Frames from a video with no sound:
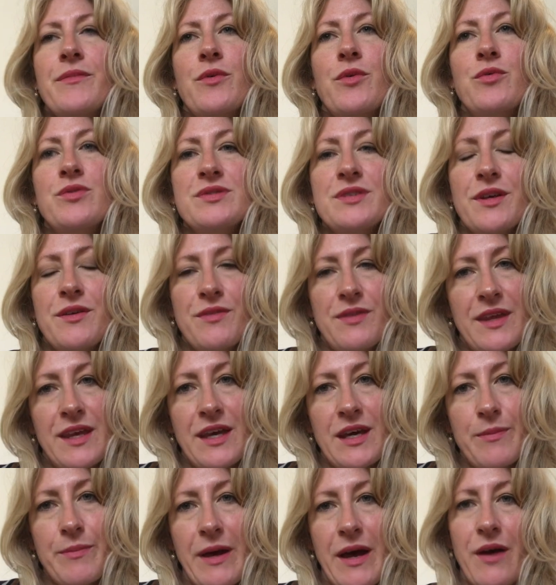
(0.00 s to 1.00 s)
Also
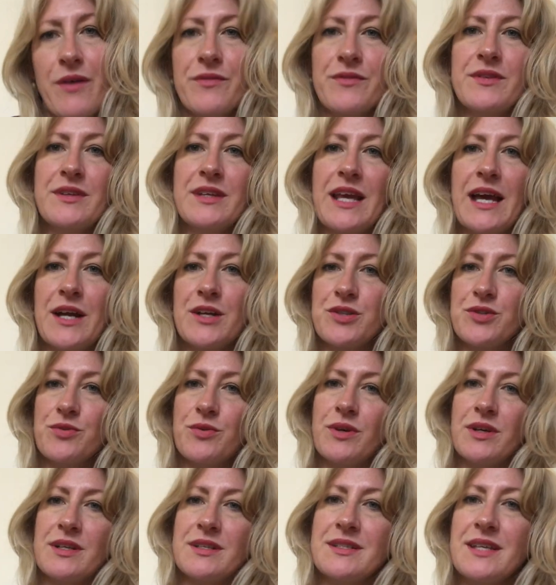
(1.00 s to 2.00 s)
think about the
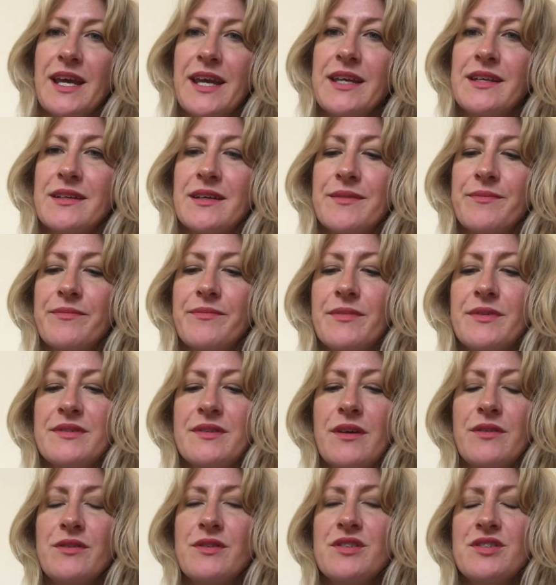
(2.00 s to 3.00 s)
actual container.
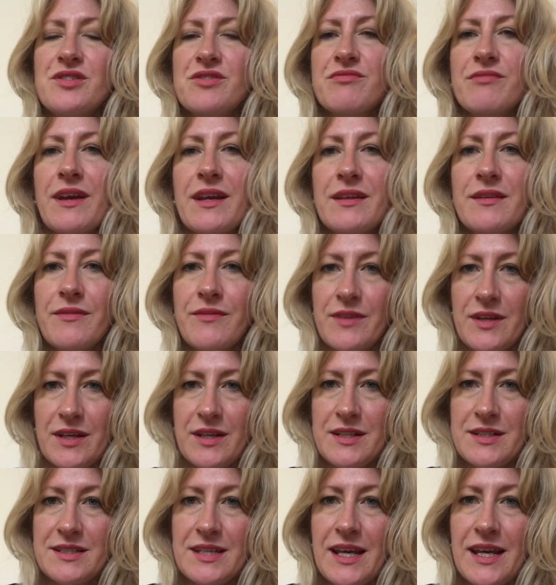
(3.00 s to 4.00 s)
So the strength of the
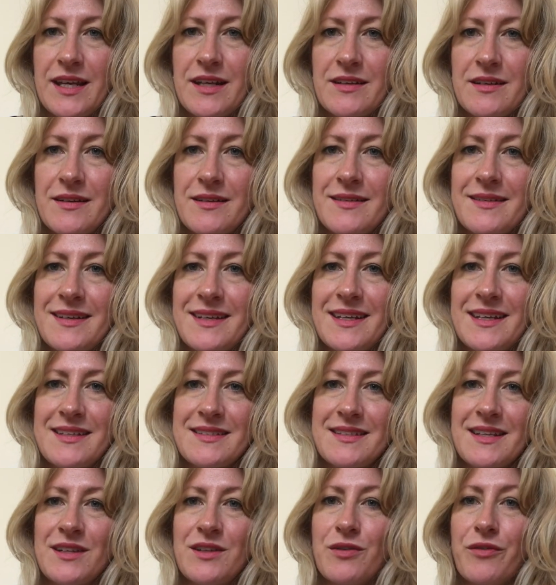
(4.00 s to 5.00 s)
container
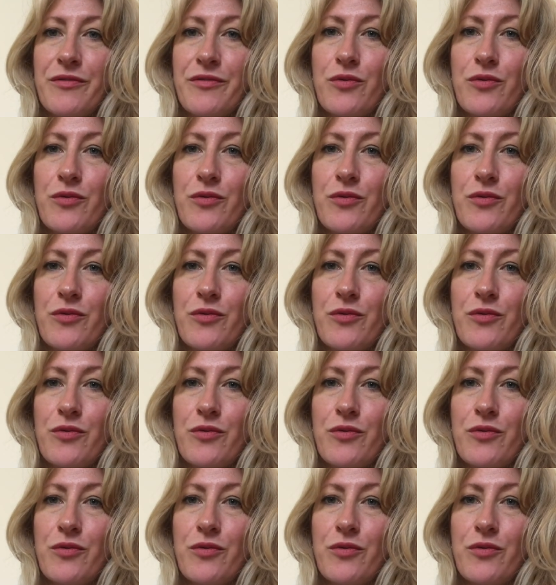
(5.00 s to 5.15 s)
is in the